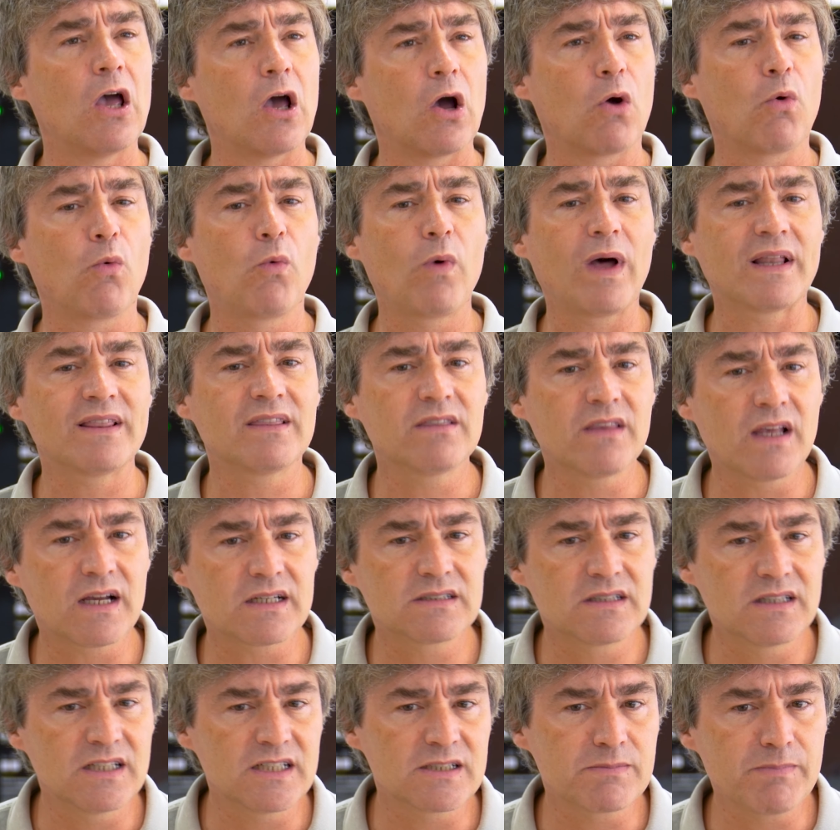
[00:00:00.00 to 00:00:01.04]
What
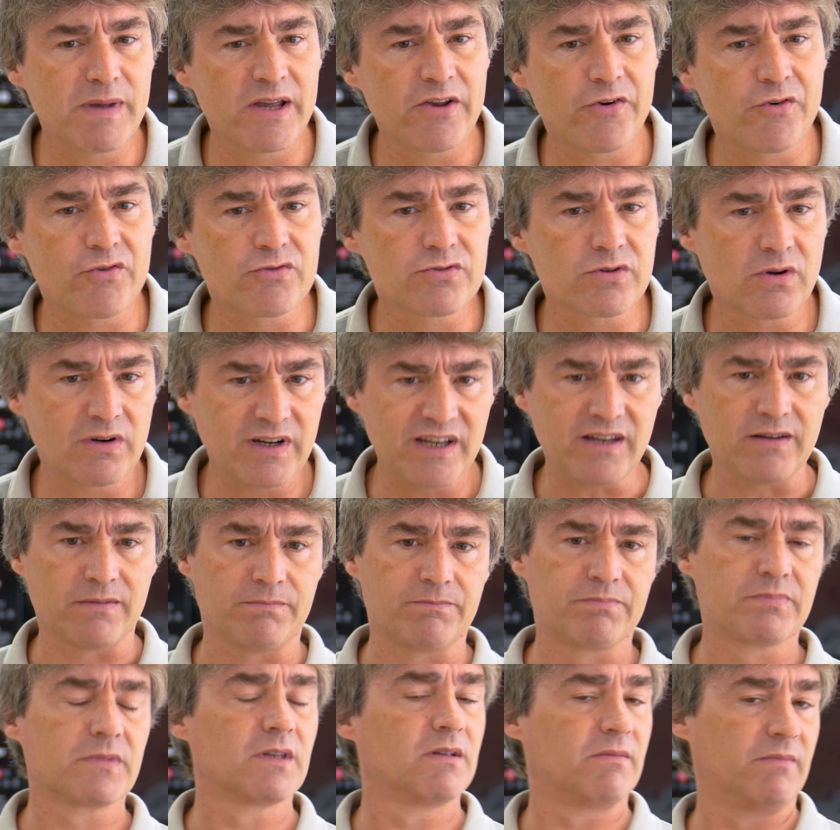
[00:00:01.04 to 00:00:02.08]
does this may result
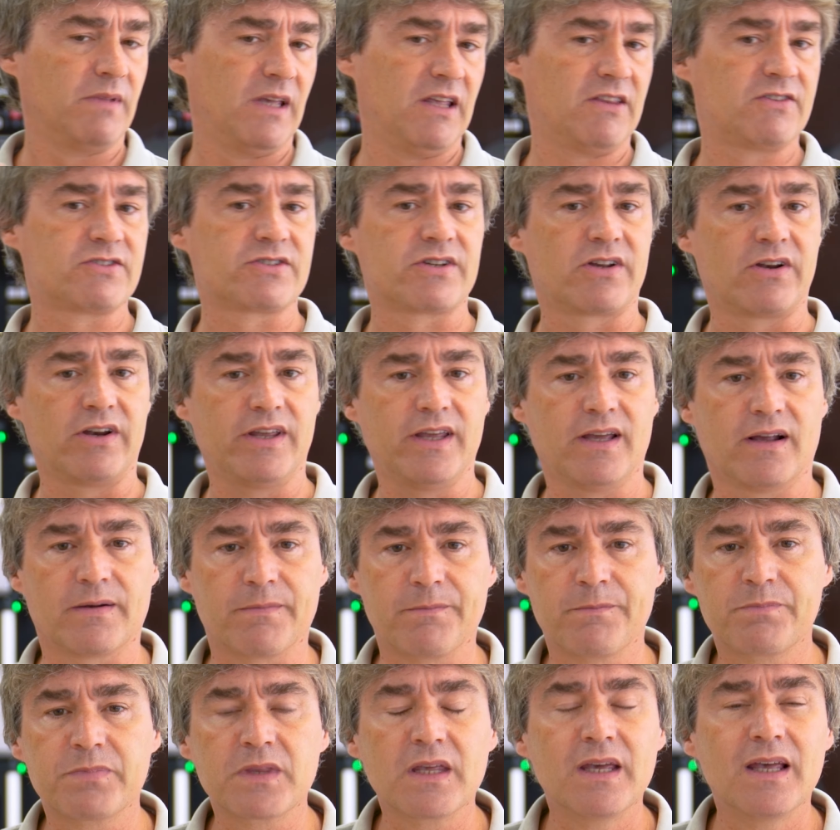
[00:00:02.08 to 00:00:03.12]
in? It's clear.
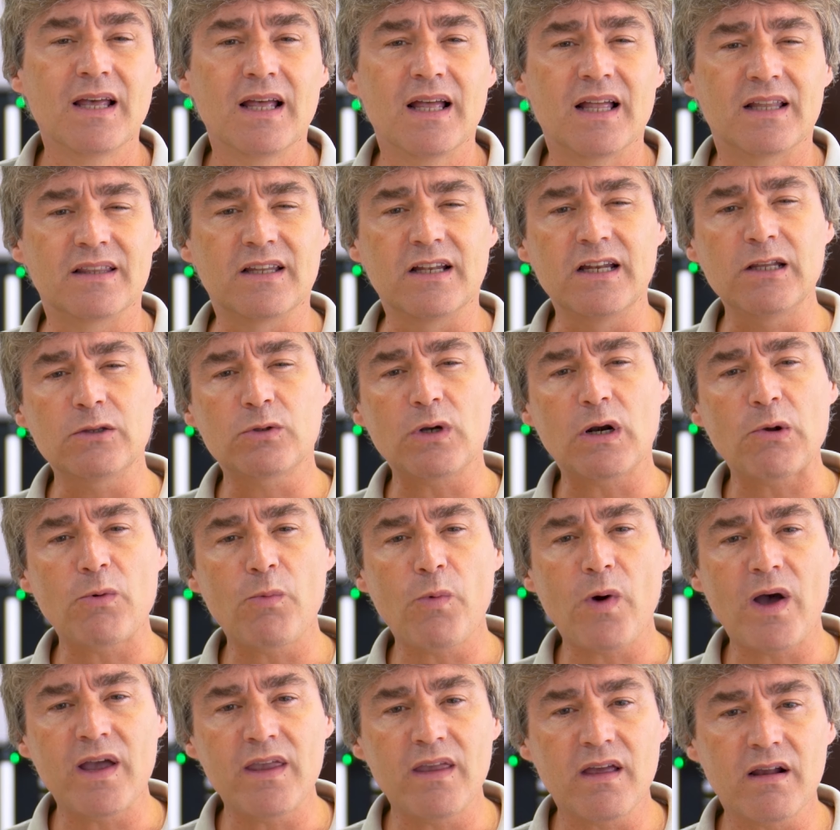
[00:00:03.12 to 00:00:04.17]
The neutral
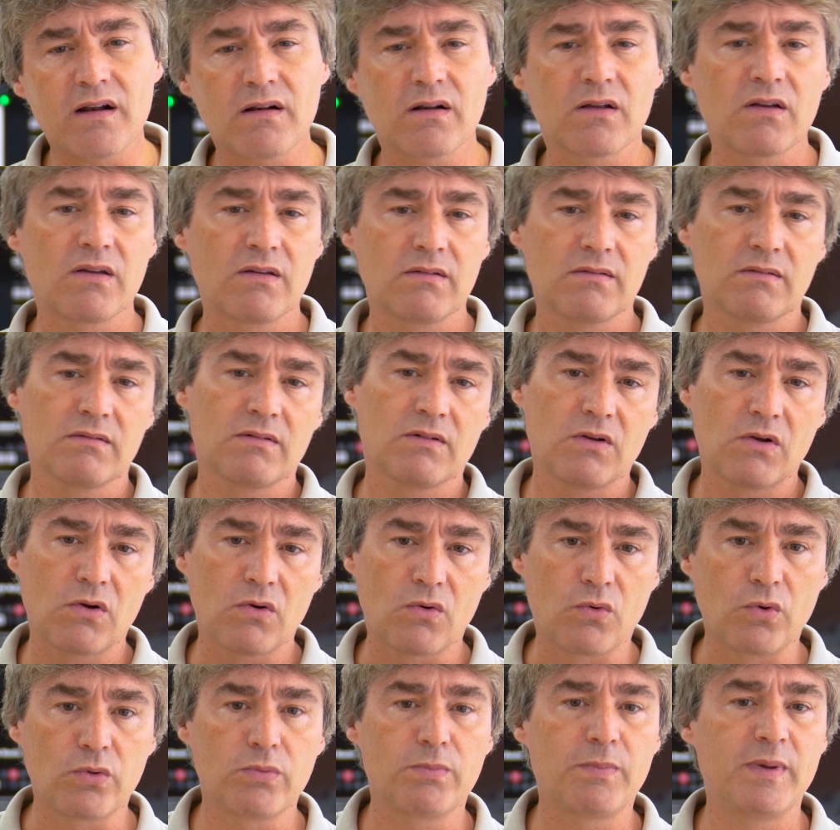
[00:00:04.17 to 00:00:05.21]
wire
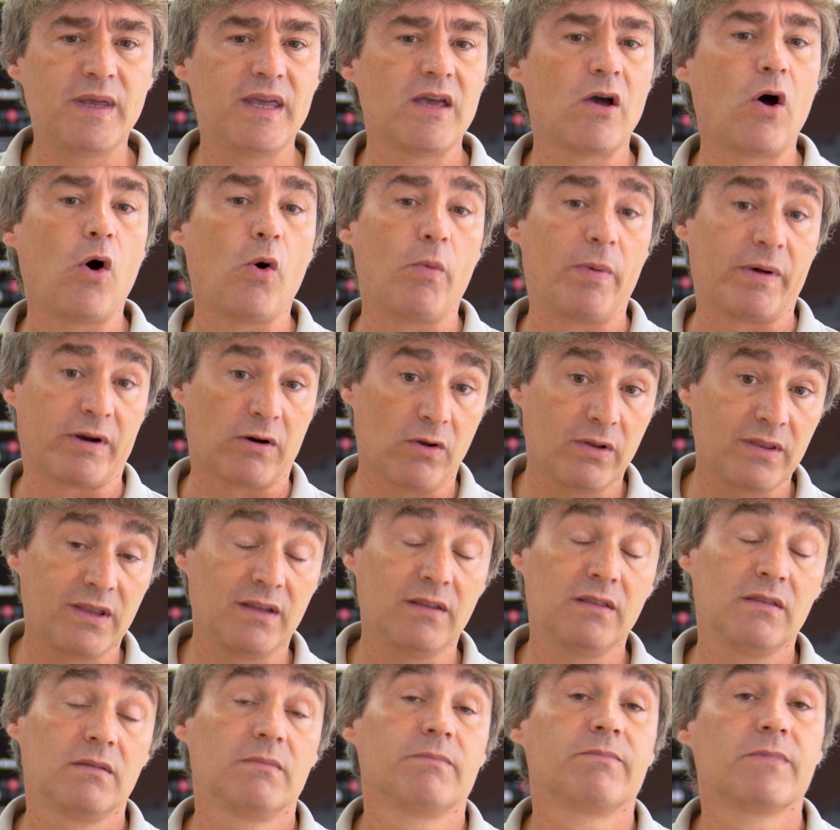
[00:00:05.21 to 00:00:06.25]
could be
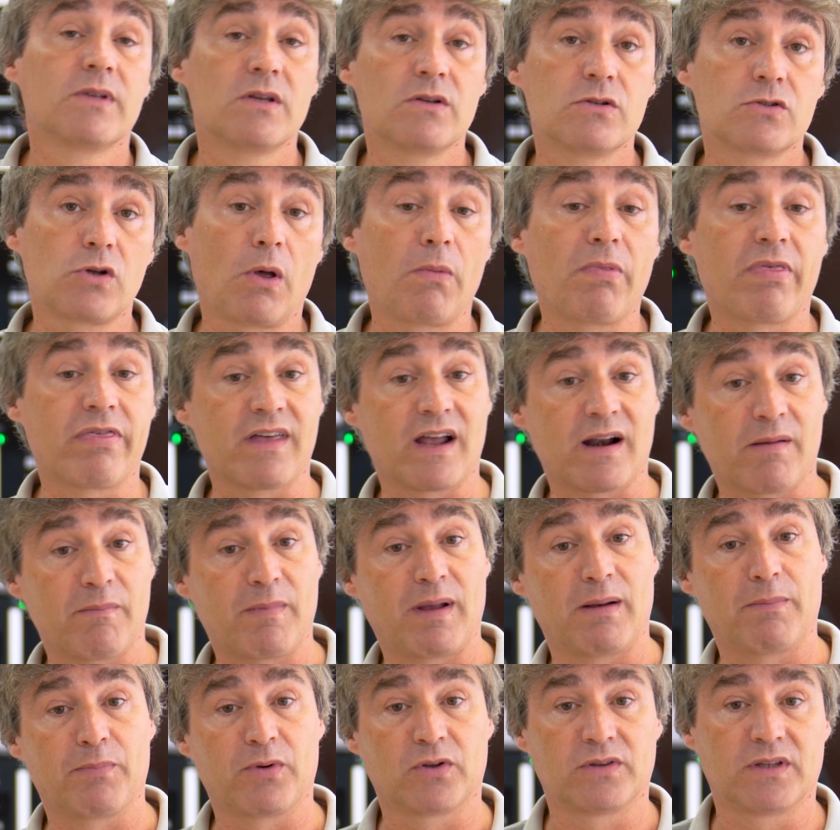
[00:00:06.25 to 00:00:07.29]
overloaded, some
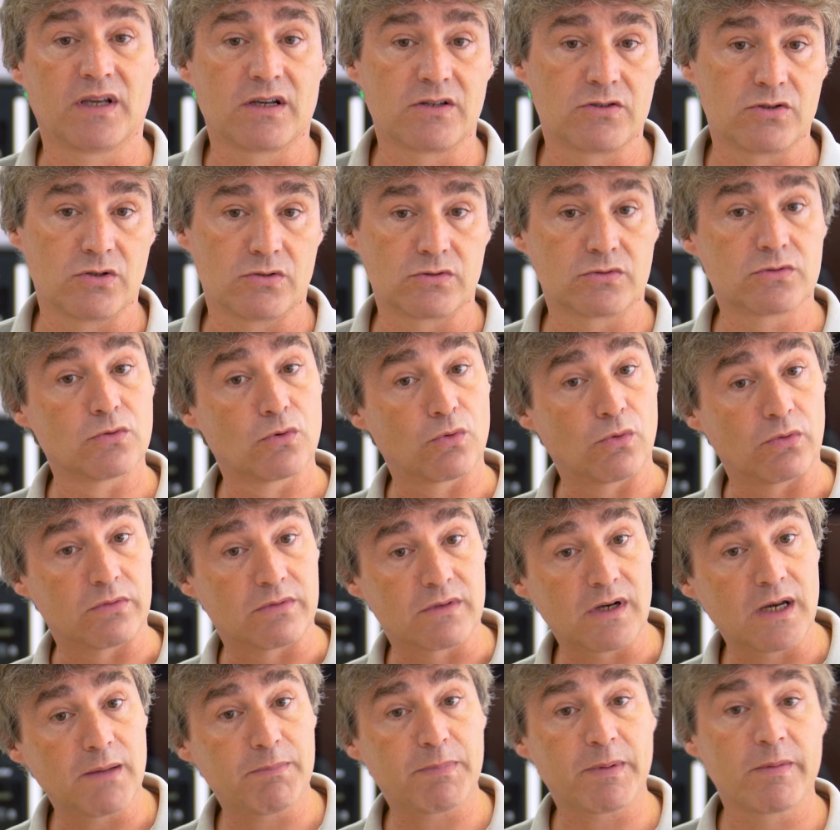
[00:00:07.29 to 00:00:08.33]
thermal protections could
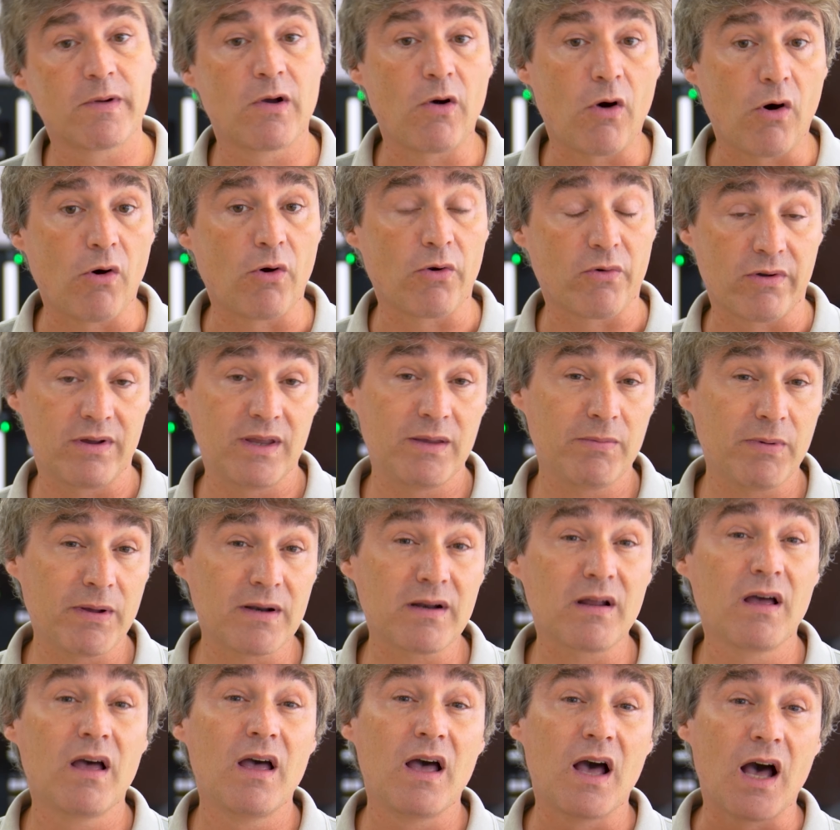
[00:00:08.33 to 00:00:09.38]
trip, or
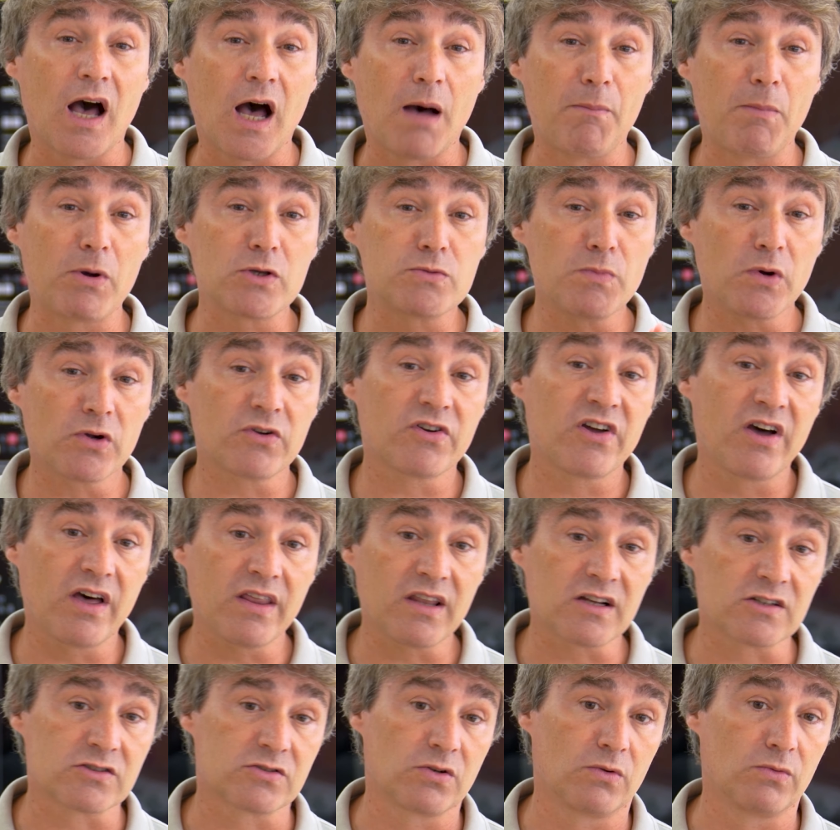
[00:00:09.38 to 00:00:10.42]
even a much more
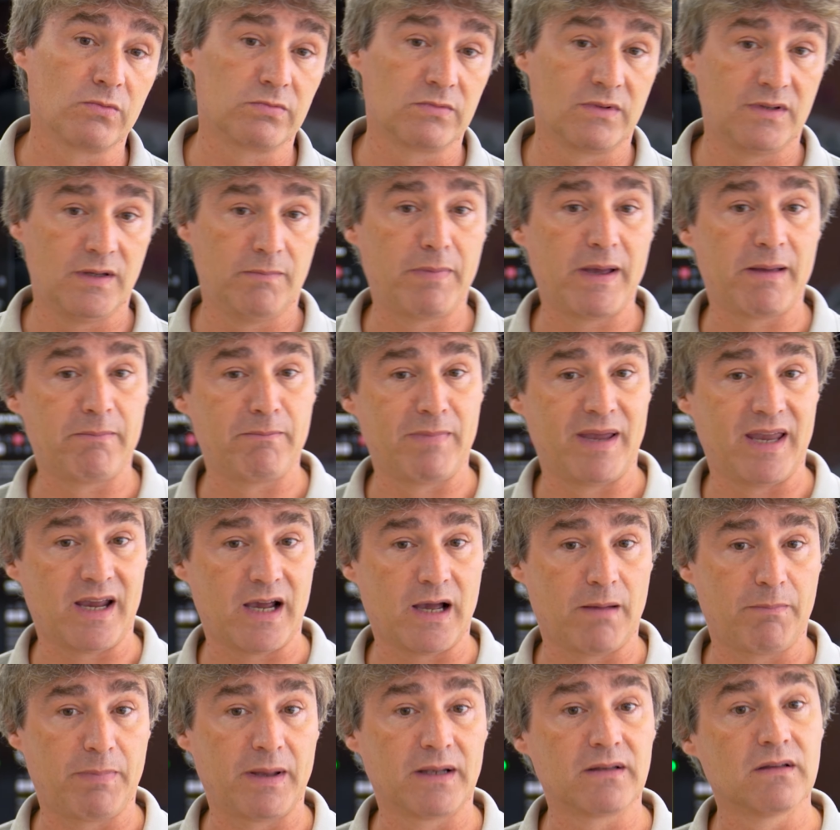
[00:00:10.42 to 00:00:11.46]
header-show event may
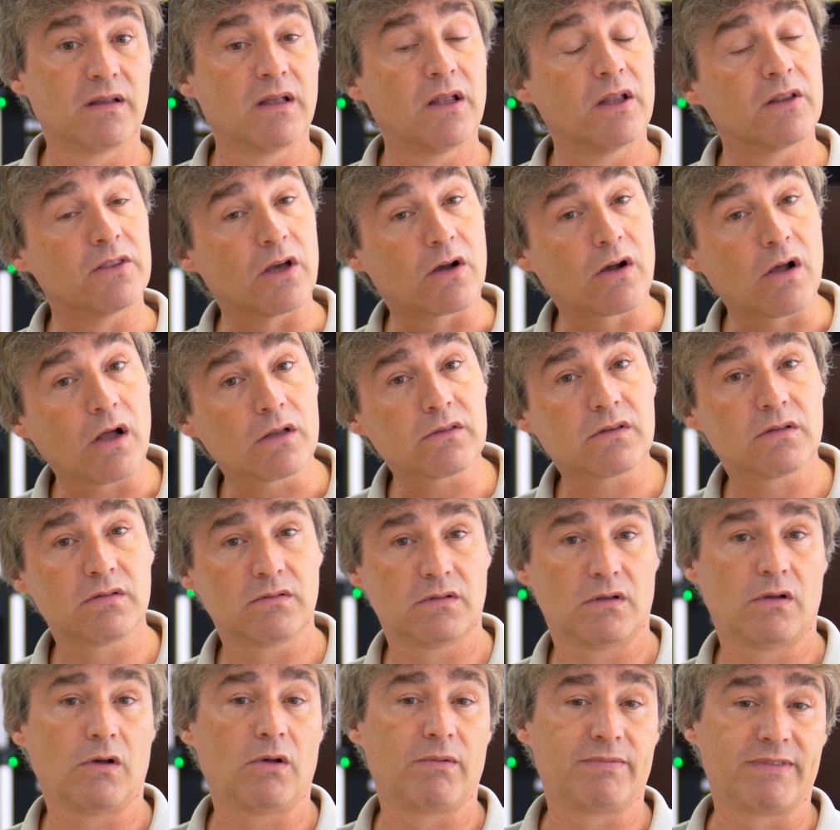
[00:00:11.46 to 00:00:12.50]
happen, the cut
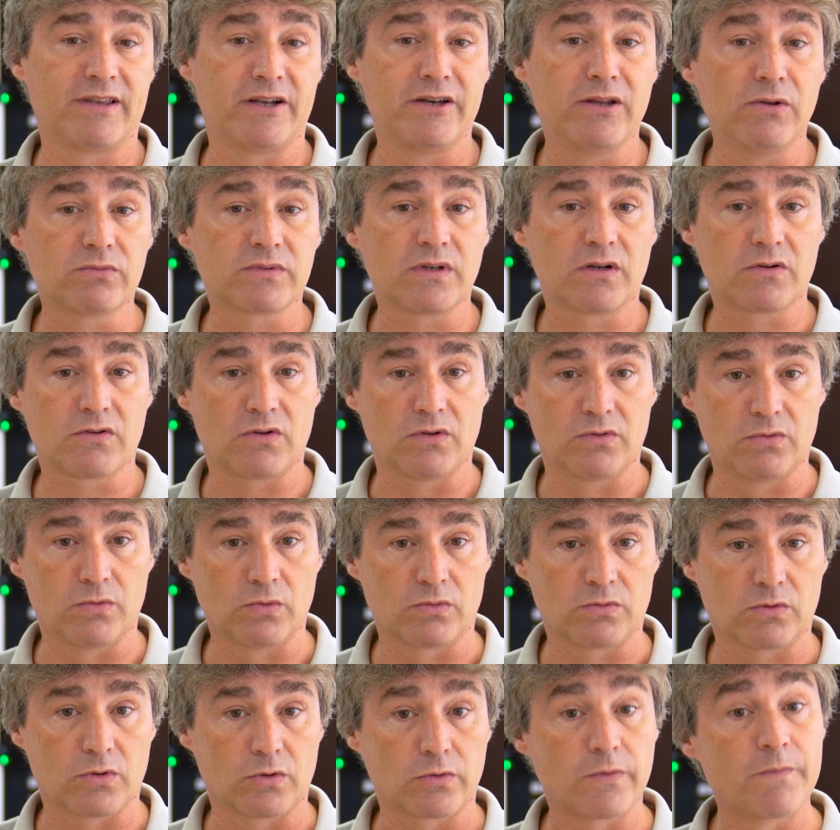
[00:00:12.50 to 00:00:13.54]
of the neutral
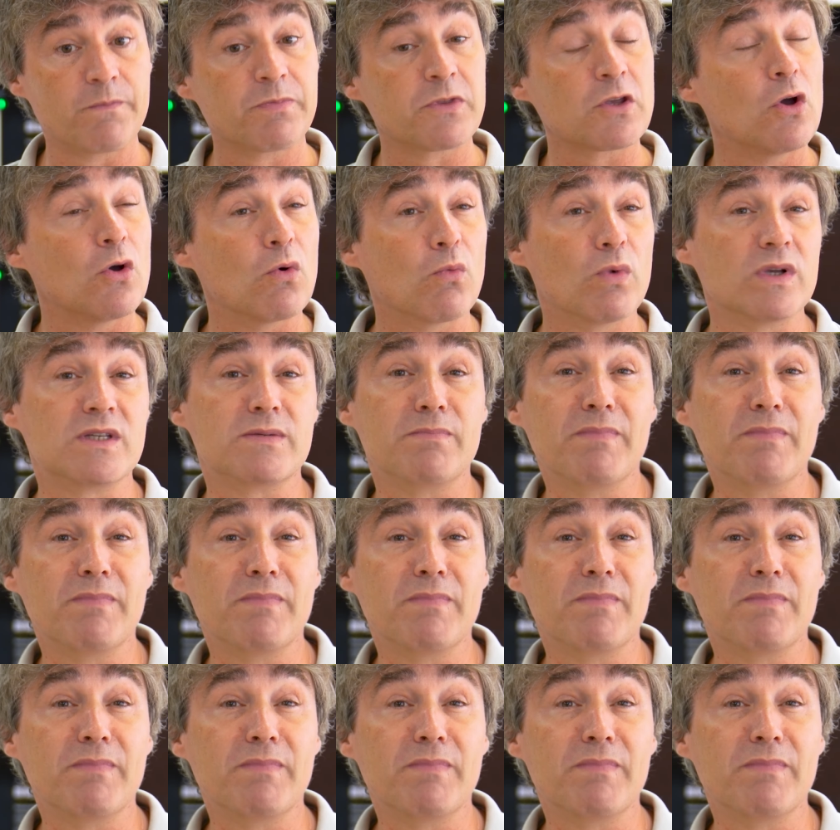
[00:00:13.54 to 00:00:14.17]
conductor, which